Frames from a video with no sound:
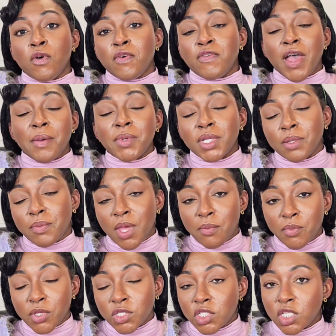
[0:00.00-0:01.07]
family
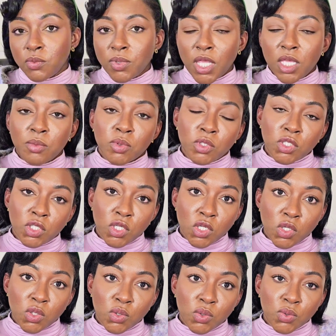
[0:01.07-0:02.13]
members to be able to
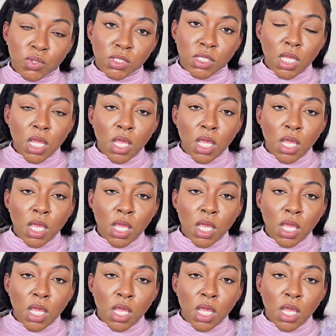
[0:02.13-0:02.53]
use.